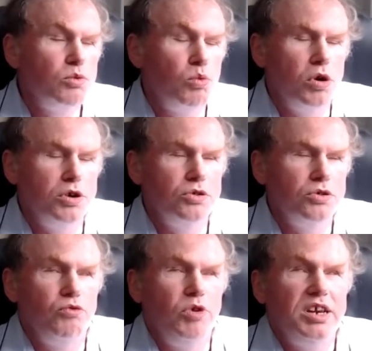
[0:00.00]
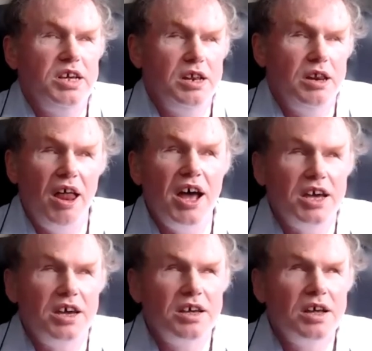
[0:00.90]
would really
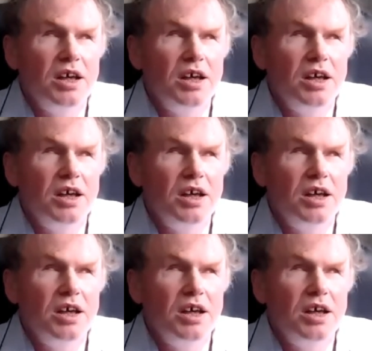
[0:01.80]
like,